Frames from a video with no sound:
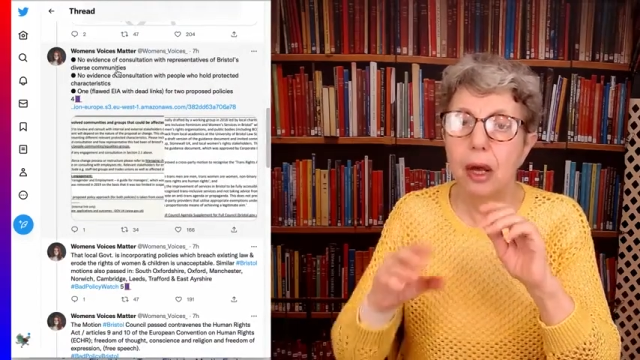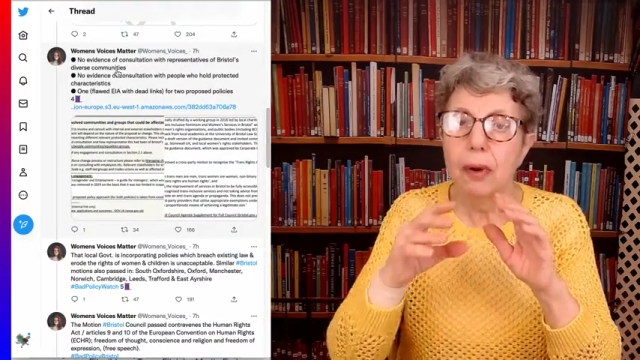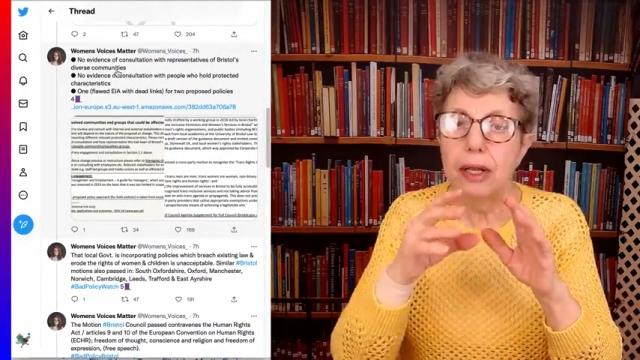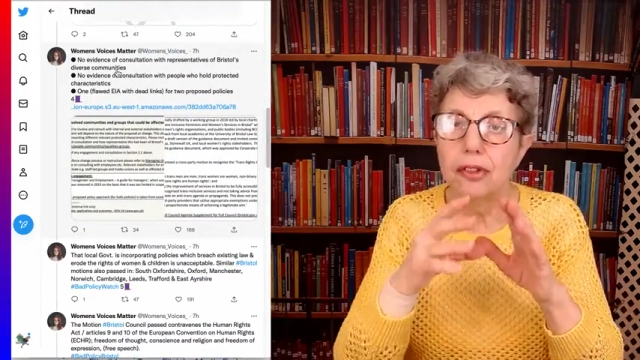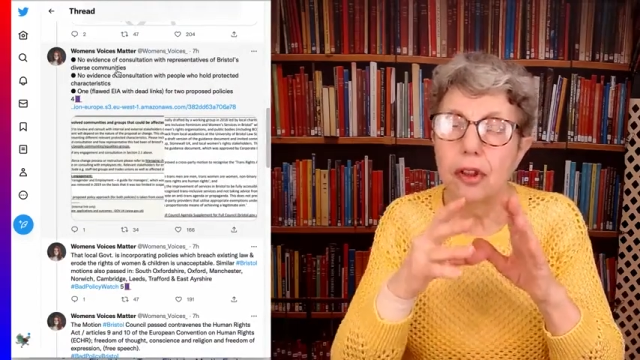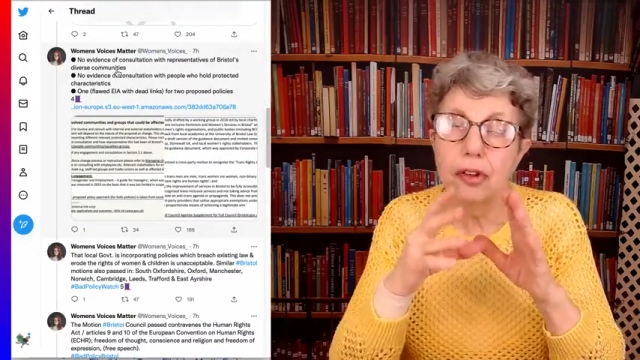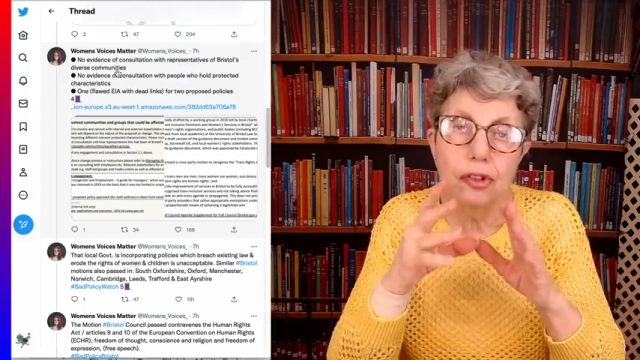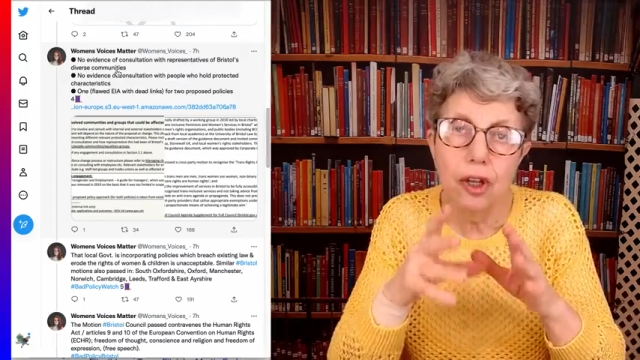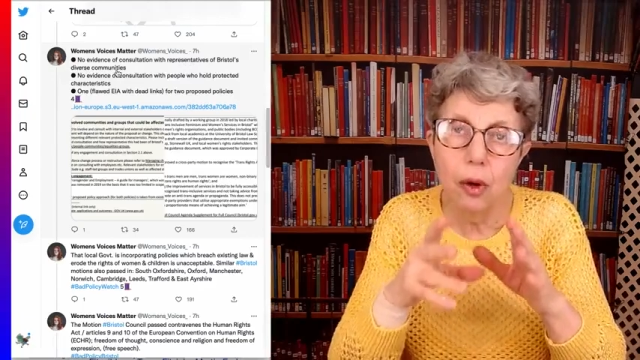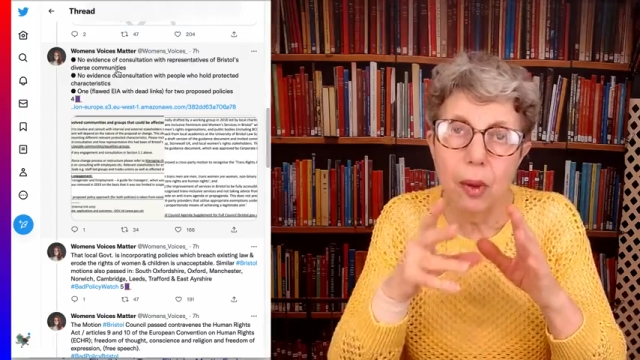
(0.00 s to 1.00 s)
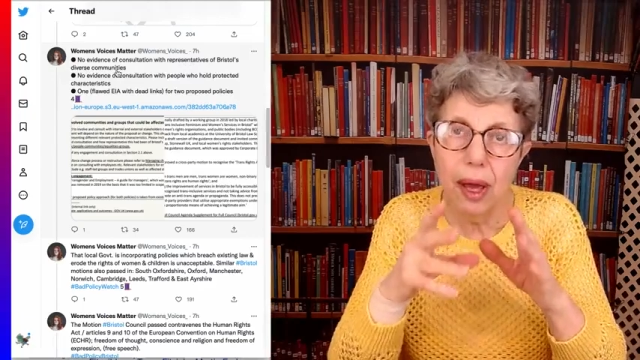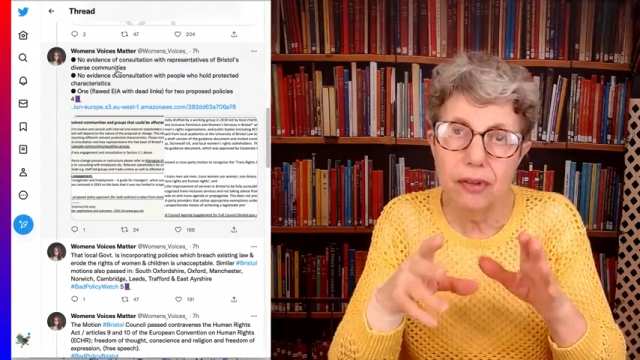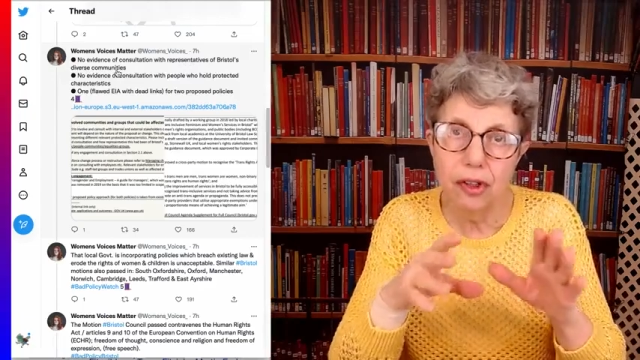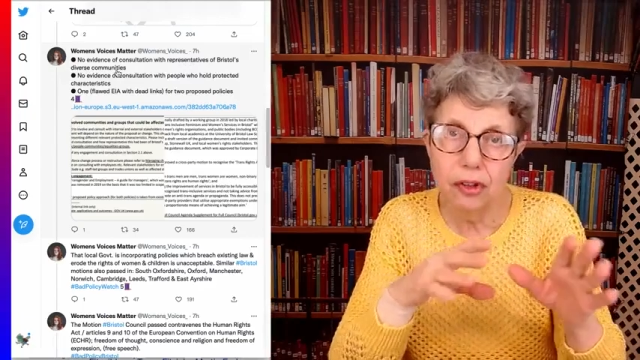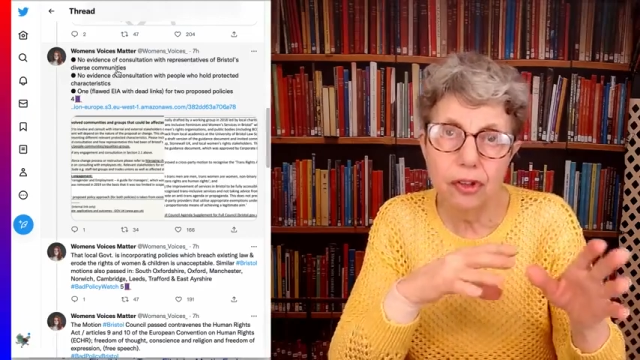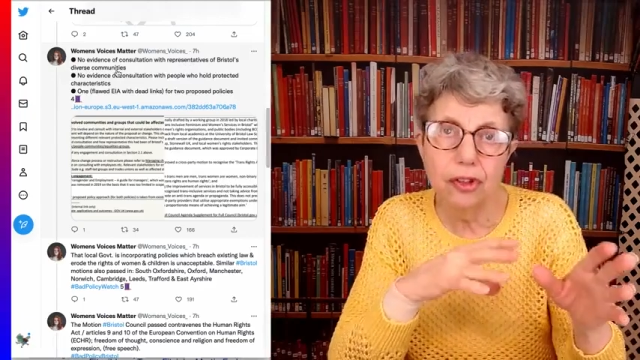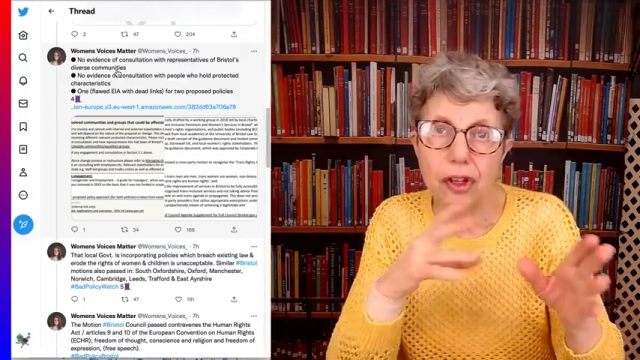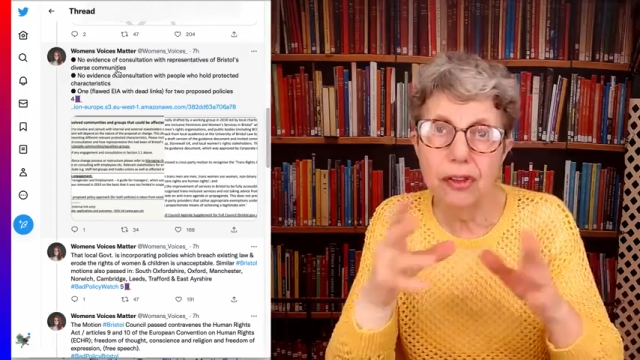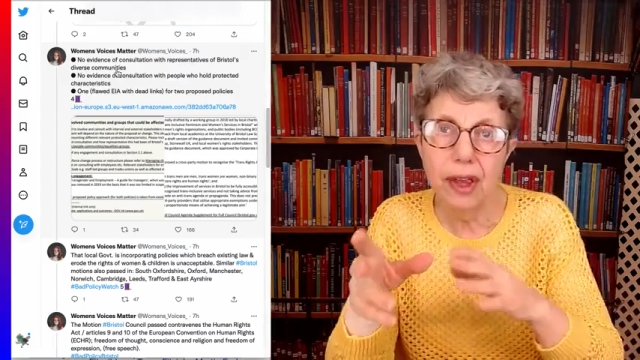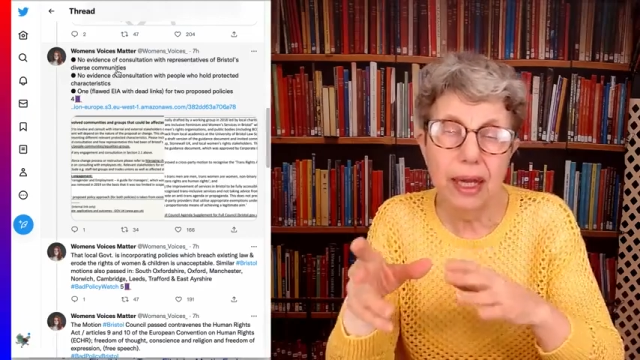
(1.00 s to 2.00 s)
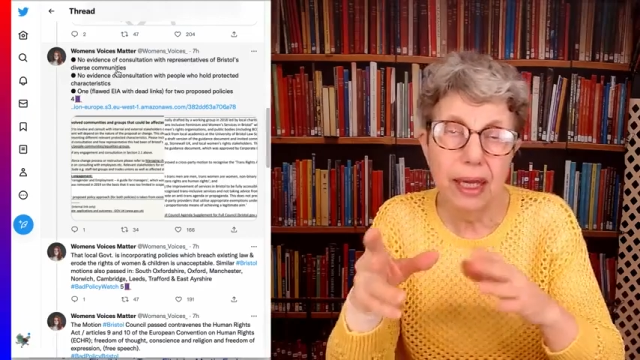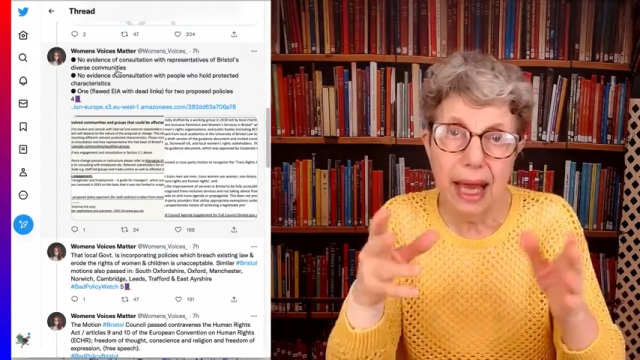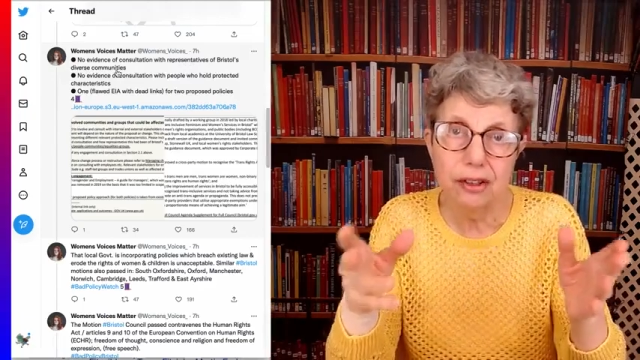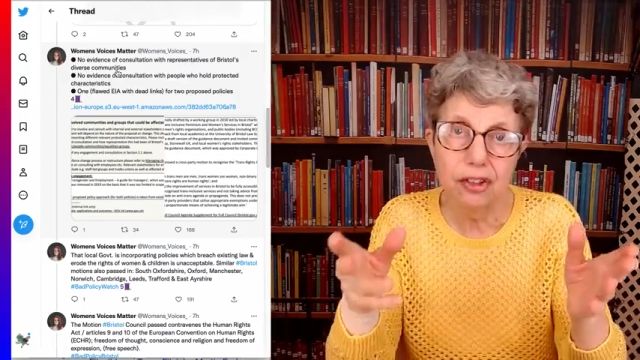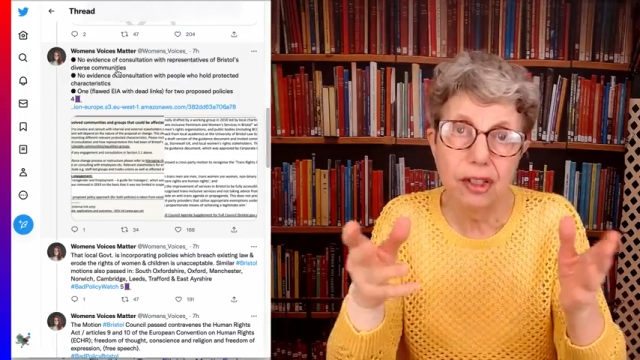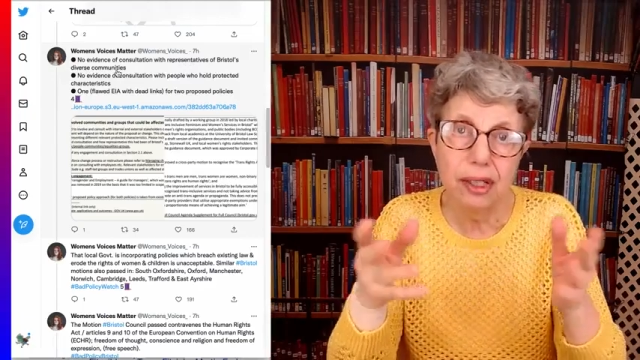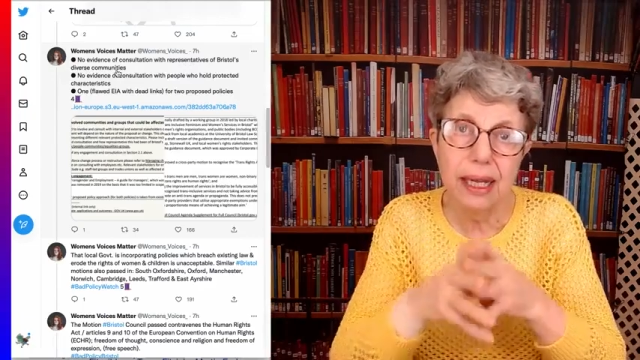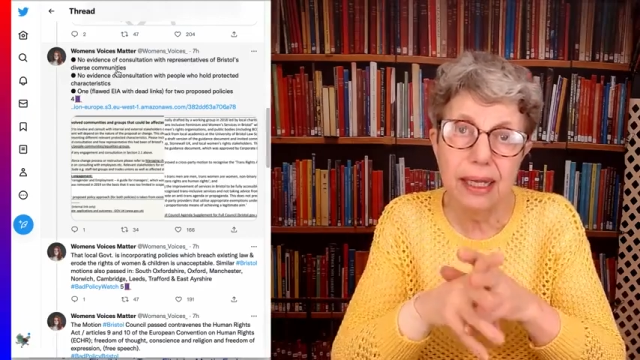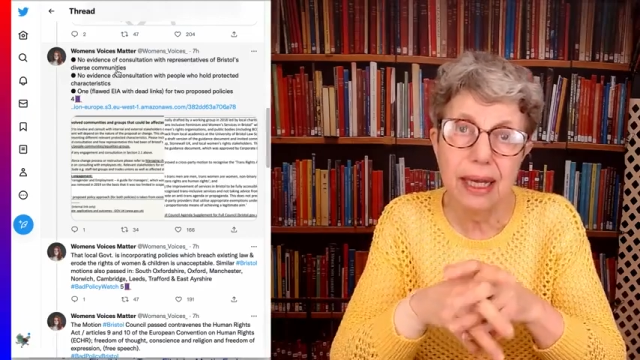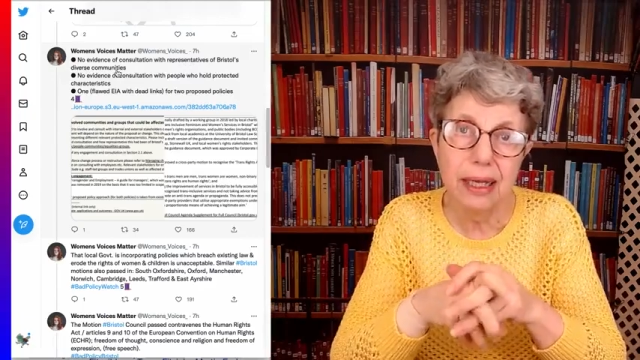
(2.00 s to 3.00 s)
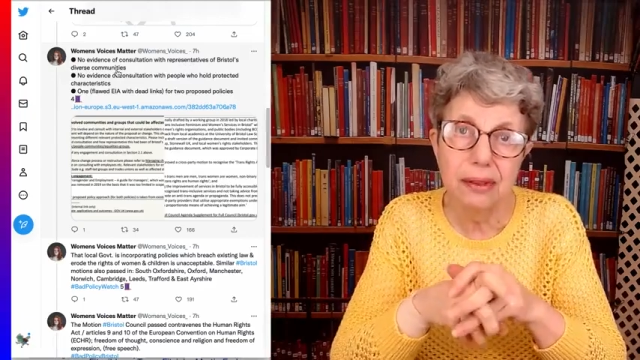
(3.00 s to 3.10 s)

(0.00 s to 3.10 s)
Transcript: Right, so there's no evidence that they actually